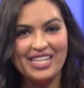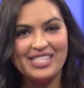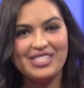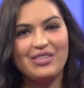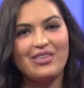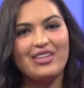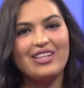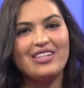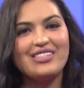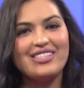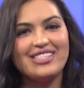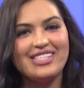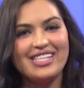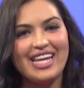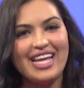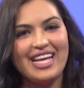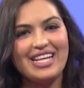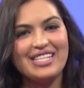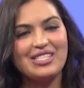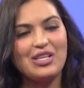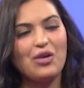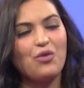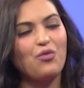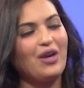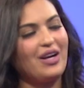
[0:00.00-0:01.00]
So here's
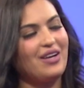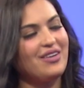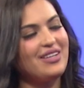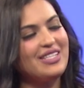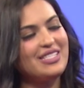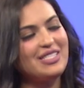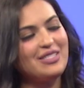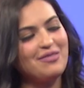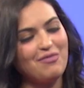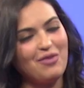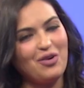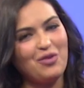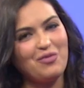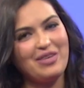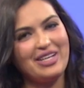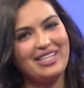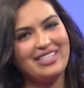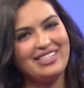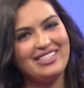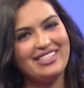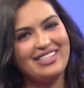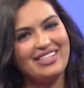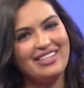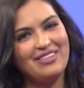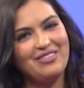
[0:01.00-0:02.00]
today's awareness
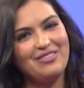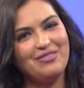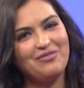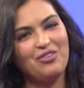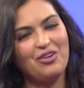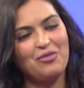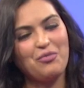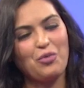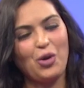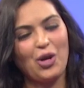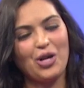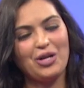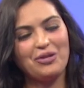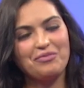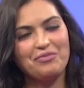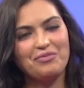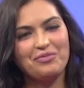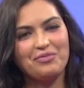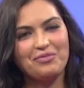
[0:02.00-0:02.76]
moment for more.